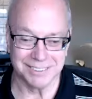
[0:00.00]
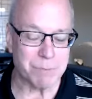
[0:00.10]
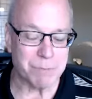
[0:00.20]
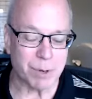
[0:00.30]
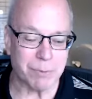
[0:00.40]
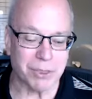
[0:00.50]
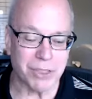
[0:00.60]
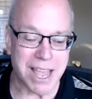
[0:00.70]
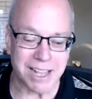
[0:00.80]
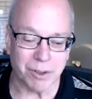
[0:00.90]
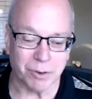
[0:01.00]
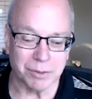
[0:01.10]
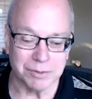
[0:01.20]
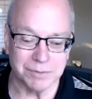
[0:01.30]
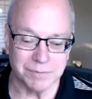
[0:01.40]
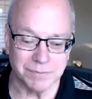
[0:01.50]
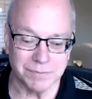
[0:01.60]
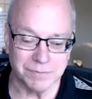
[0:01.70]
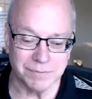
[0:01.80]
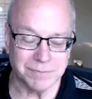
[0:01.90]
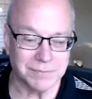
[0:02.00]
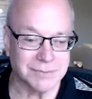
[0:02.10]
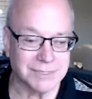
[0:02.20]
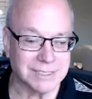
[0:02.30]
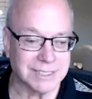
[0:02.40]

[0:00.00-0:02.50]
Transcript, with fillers: right, Brad. Well, thank you. And and before we